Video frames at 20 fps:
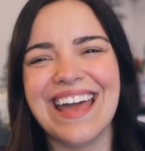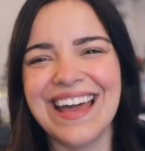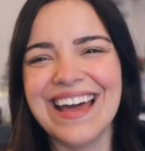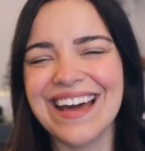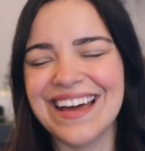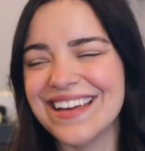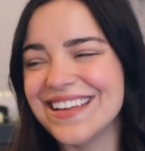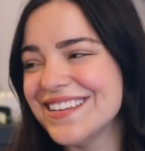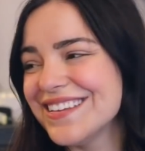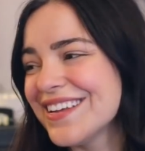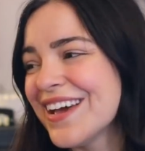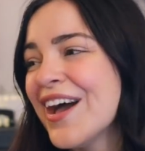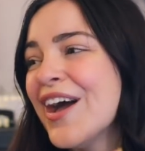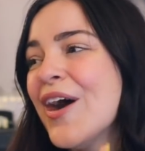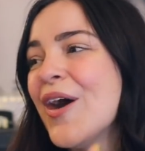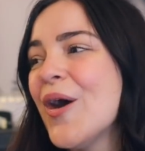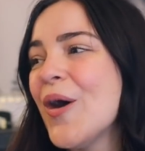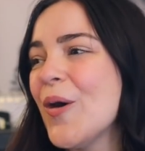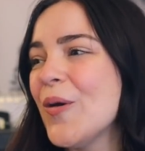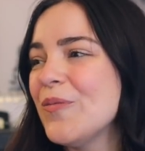and
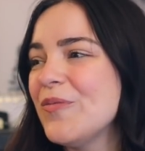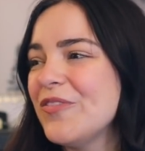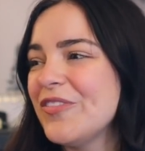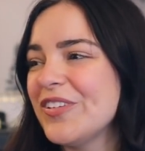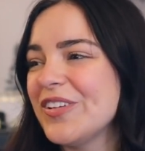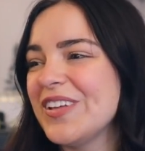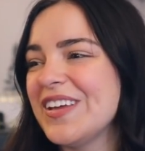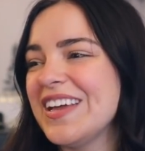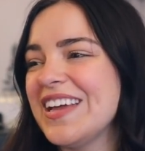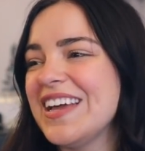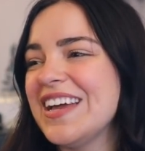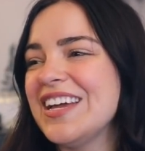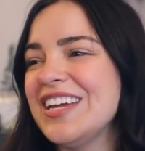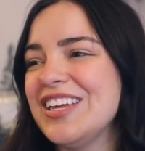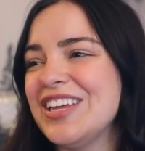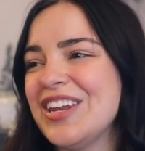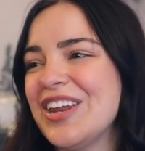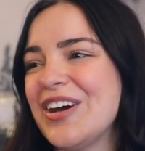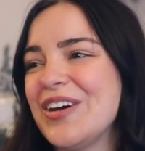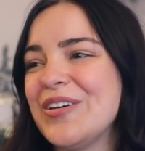hopefully,
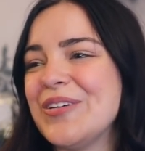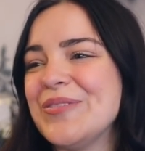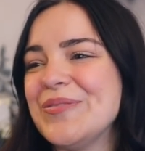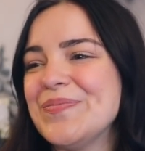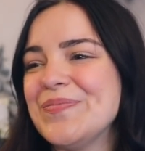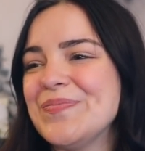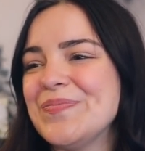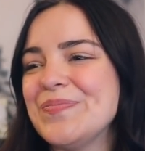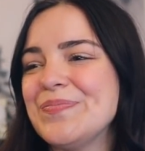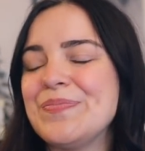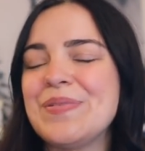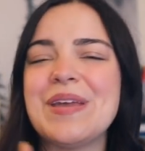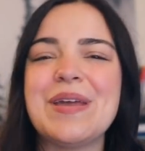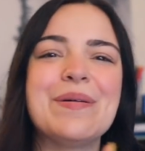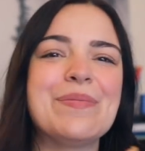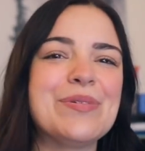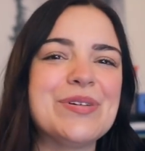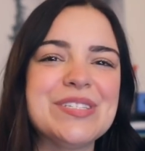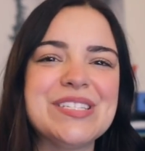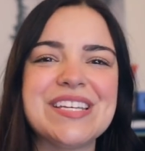you know,
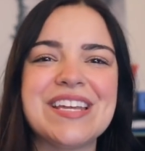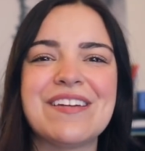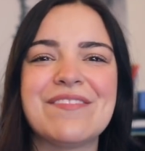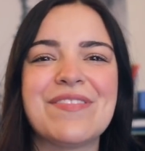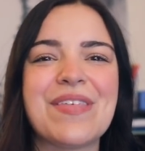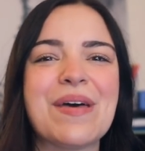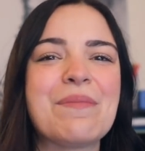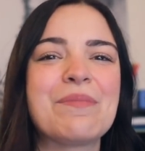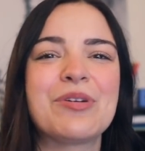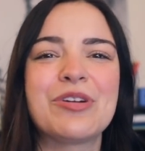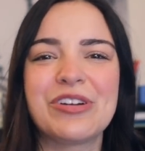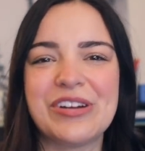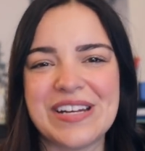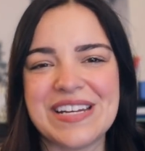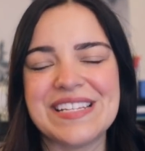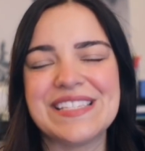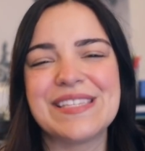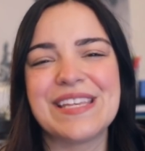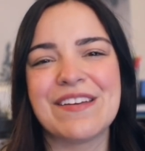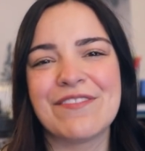be able to give them
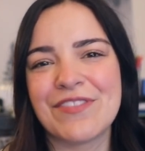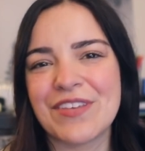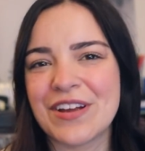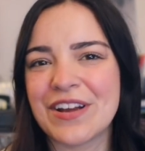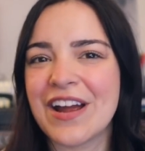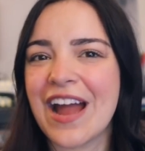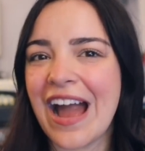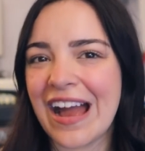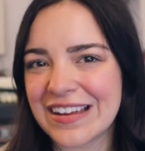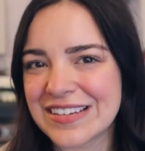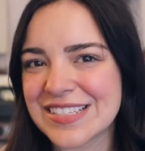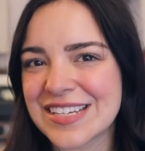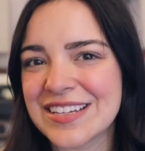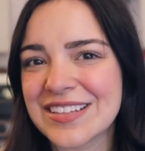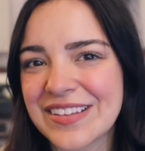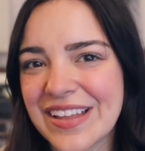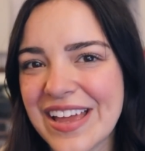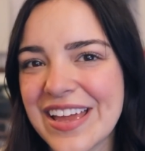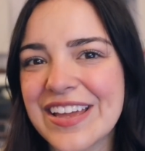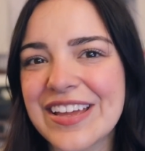grace if they're
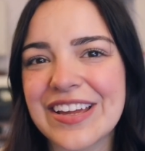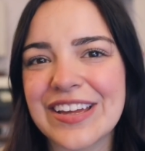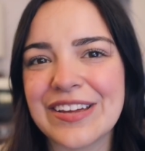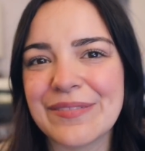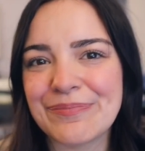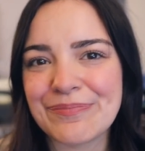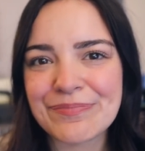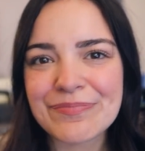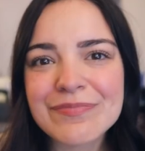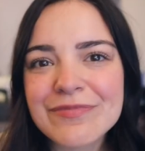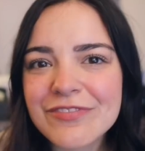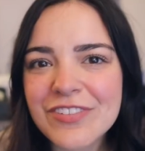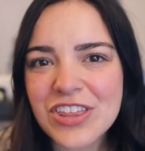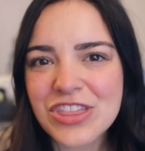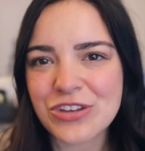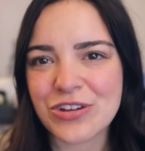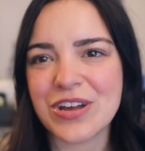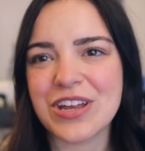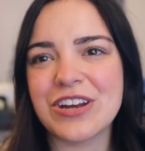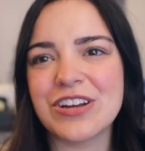acting like
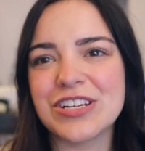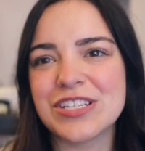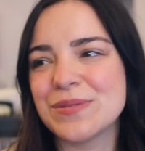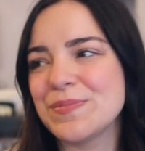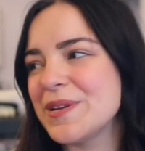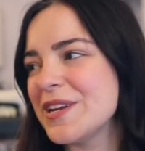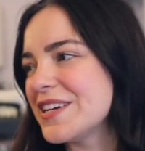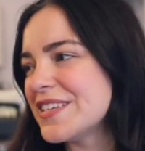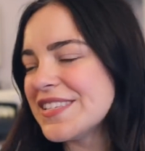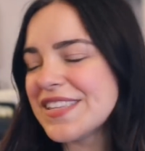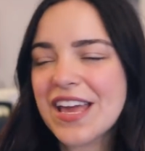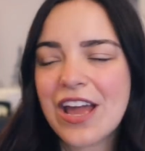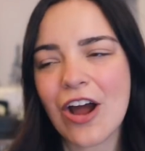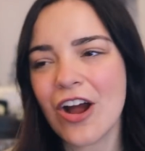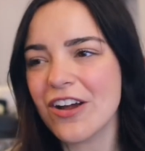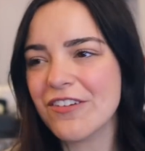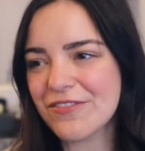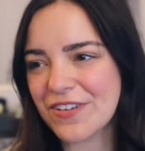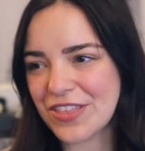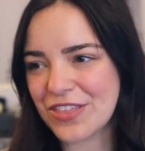fifth graders because they
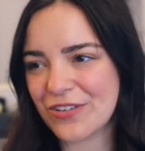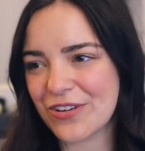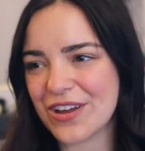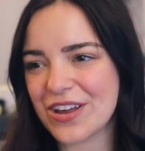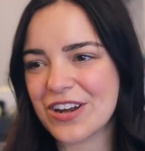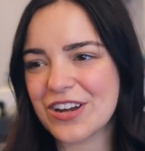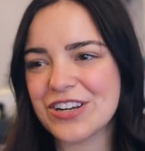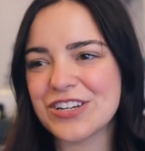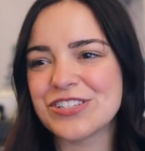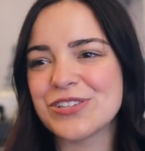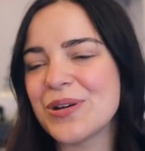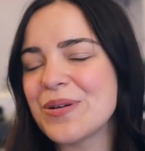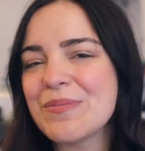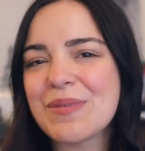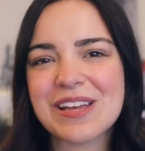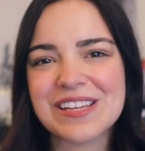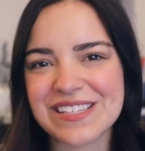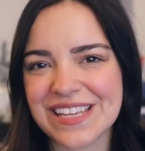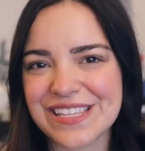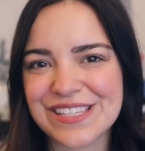are fifth graders, so it
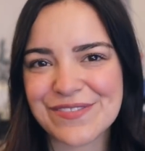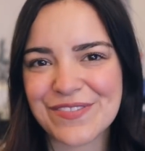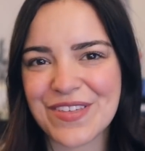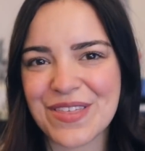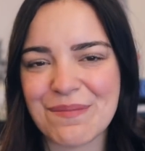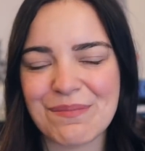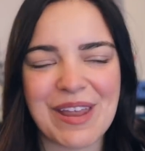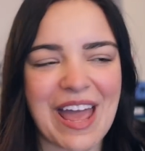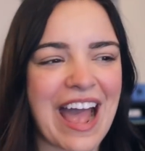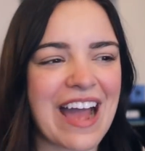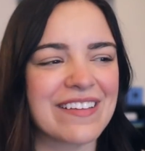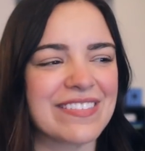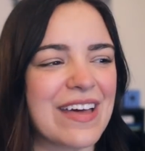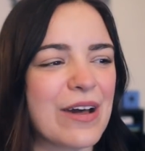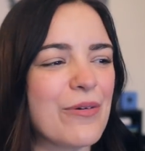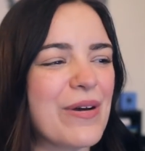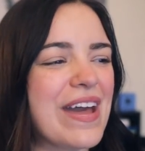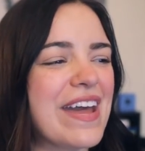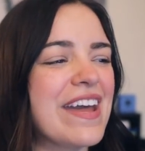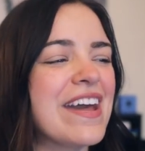makes sense for them to act
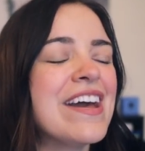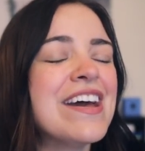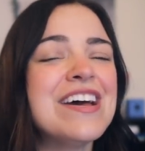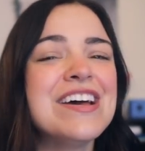that way.